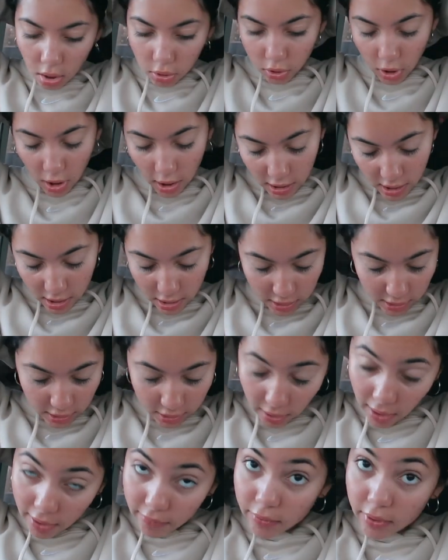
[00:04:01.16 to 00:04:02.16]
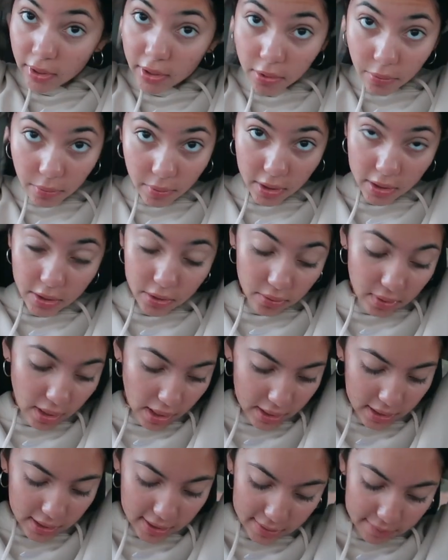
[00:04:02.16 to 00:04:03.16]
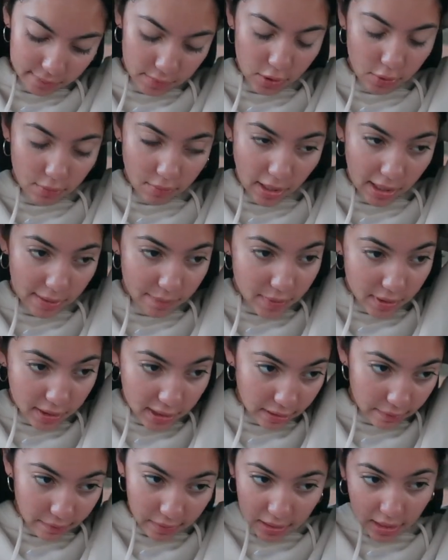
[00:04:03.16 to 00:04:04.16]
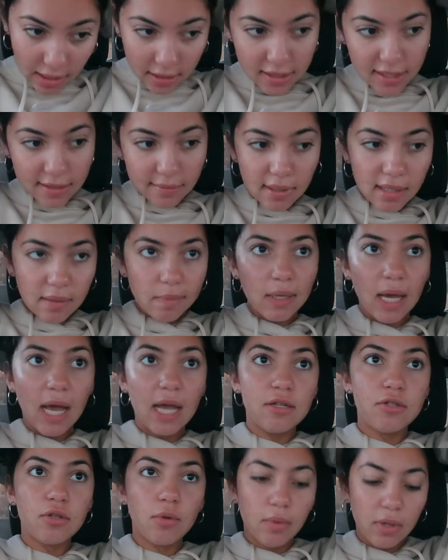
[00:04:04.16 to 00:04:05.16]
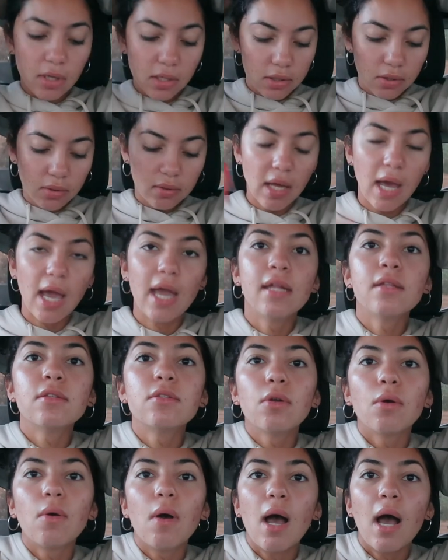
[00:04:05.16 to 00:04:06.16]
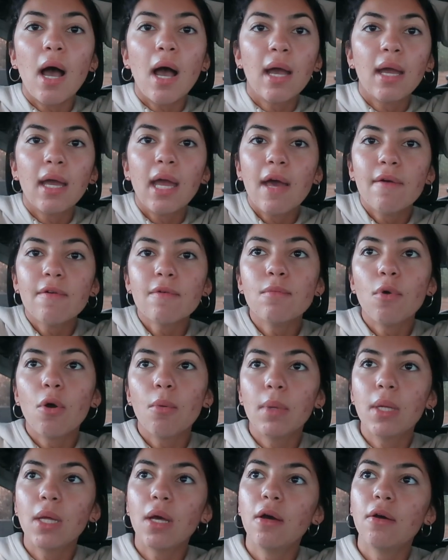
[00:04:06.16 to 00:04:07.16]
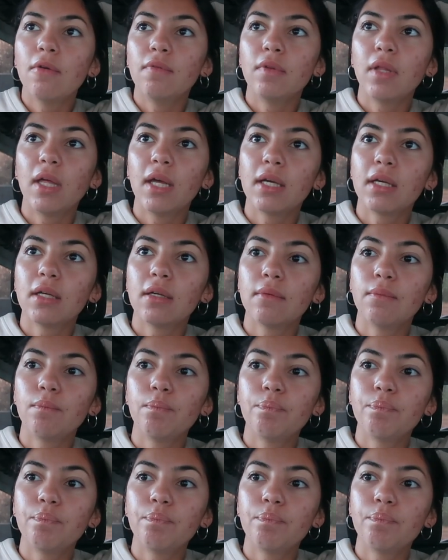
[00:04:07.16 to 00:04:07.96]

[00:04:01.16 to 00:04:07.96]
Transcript: god I like I really don't want to do that like you might be giving that to me but I don't want to do that and so I have a moment of like